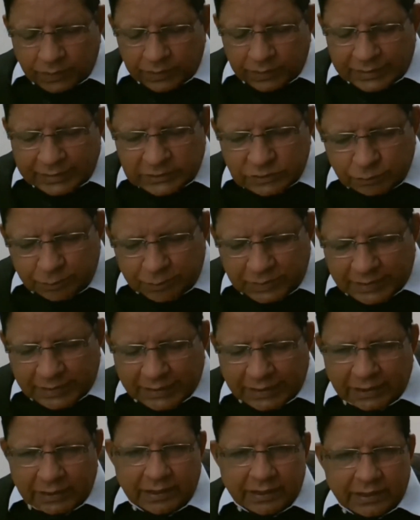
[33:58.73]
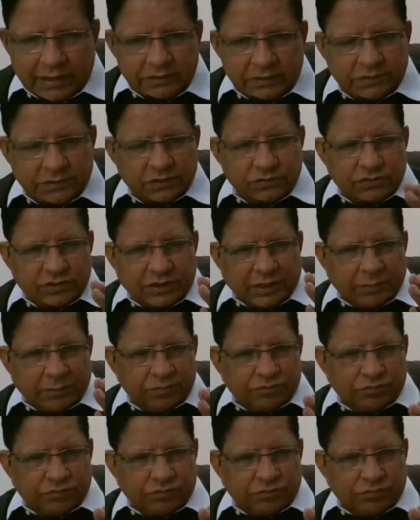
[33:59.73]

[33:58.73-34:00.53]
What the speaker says: SBI has the same